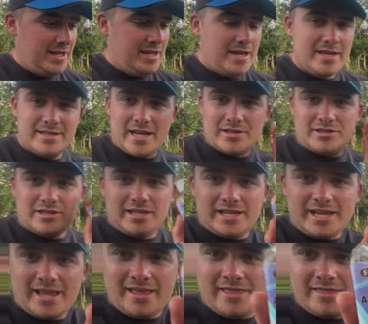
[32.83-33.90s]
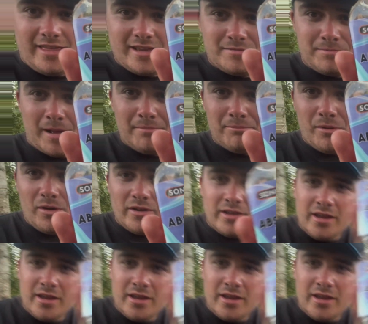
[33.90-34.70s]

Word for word: is actually this bad boy.